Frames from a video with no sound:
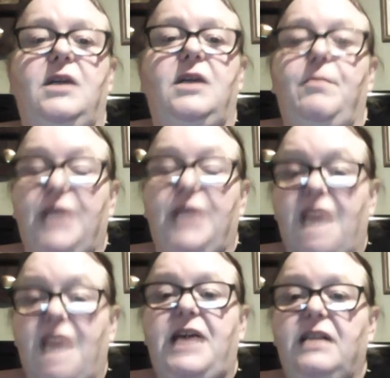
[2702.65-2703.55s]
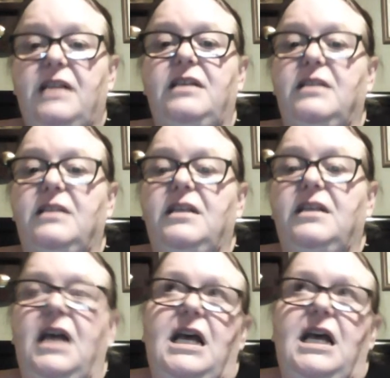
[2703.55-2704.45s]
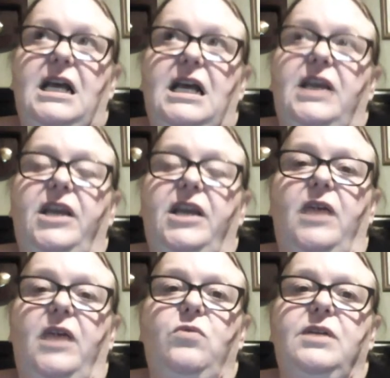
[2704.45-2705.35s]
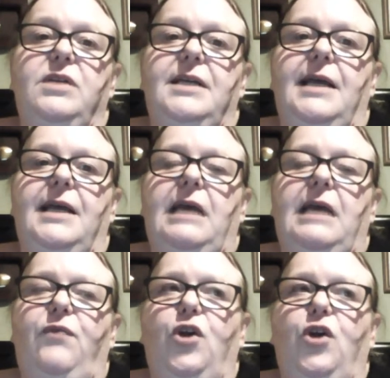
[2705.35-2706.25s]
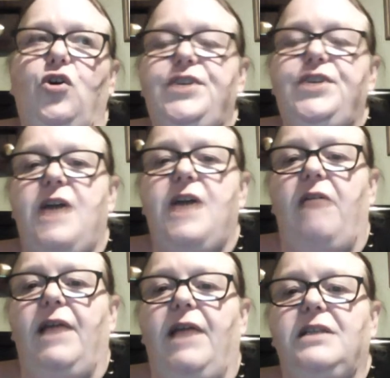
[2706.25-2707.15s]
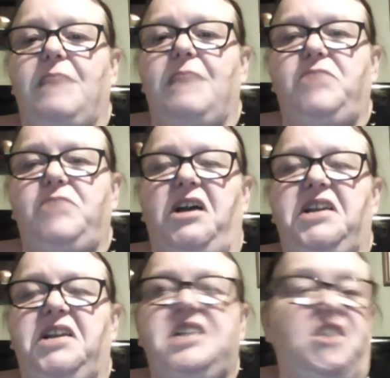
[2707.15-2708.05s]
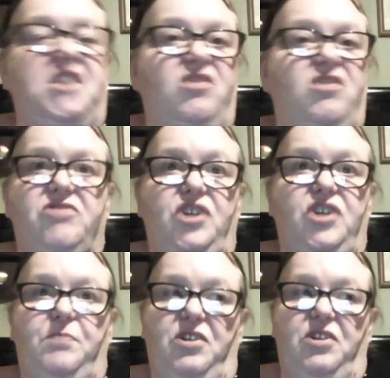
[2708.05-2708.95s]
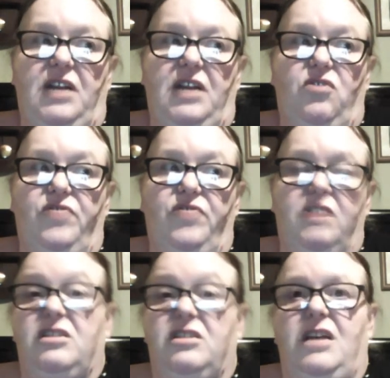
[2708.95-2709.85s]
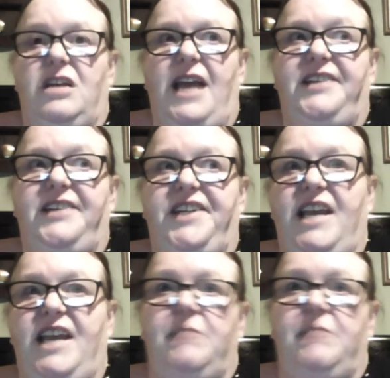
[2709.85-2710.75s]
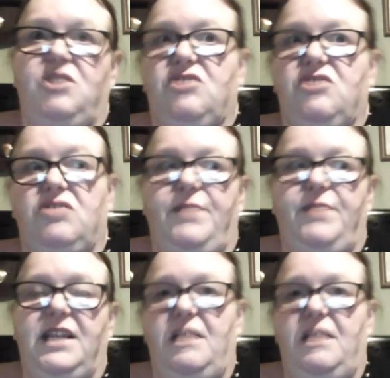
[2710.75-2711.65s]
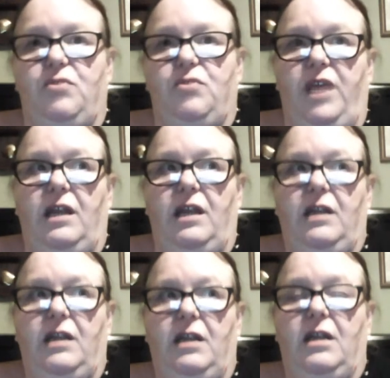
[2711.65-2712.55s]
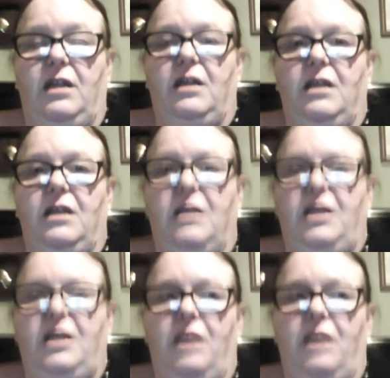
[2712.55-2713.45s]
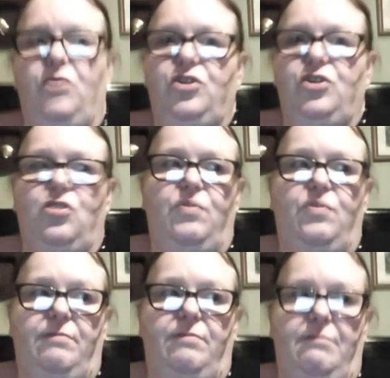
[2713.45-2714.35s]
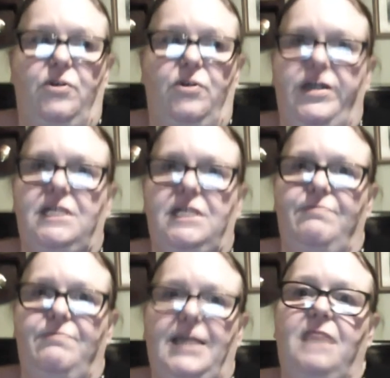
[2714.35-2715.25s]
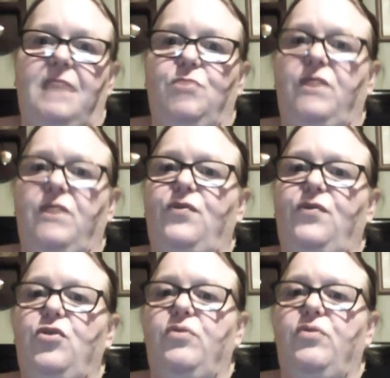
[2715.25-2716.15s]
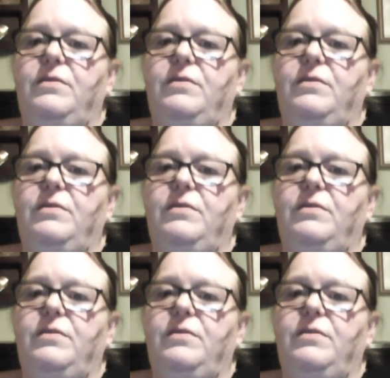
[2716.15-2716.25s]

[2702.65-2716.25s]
But yeah, that you know, if you order direct, Amjad, it's a lot cheaper than ordering, because at the end of the day, Amazon's got to make their money. You know, you're more or less making money for them.